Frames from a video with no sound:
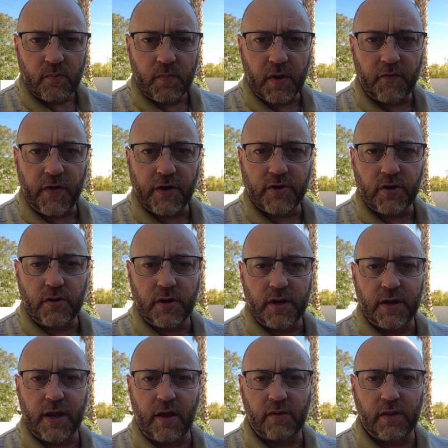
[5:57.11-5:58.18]
But if I turned
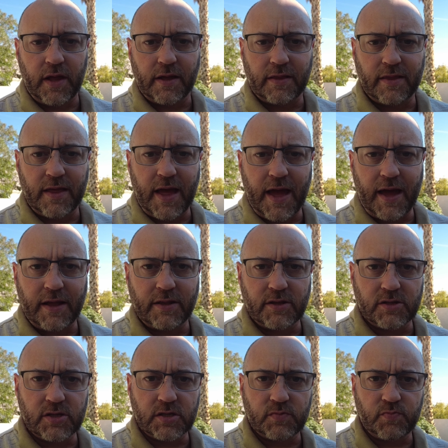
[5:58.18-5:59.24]
it down like that,
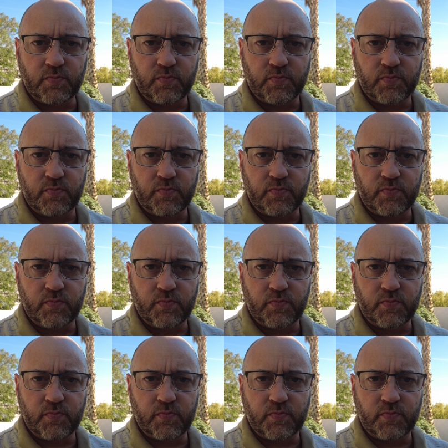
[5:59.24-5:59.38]
this is